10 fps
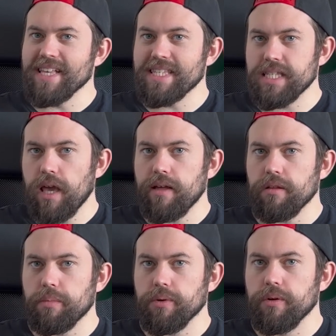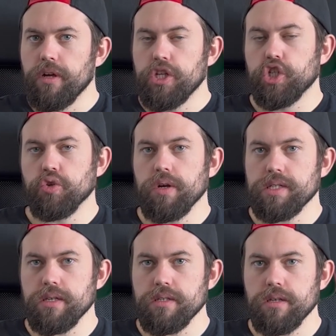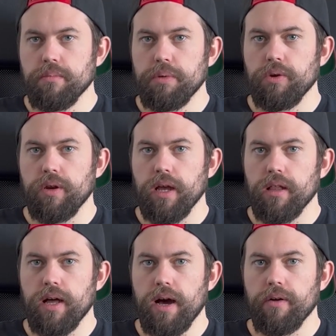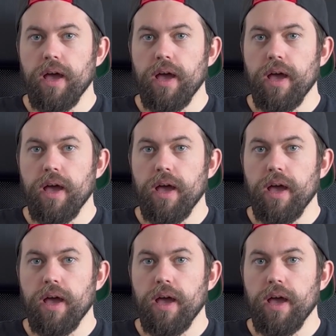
scalable trustless computing cloud.